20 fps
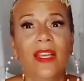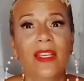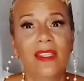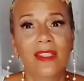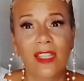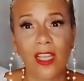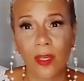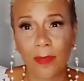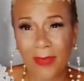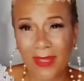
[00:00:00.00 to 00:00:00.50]

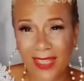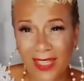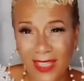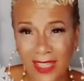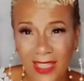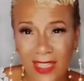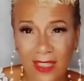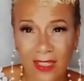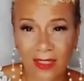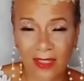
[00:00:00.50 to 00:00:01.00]
some
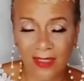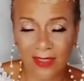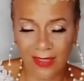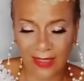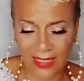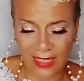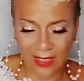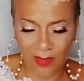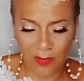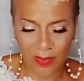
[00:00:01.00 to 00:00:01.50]

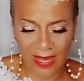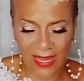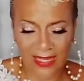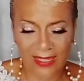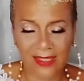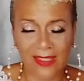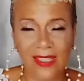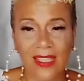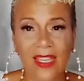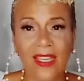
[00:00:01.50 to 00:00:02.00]
healing,
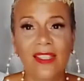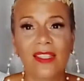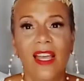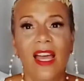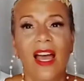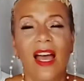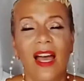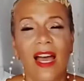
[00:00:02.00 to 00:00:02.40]
Pisces.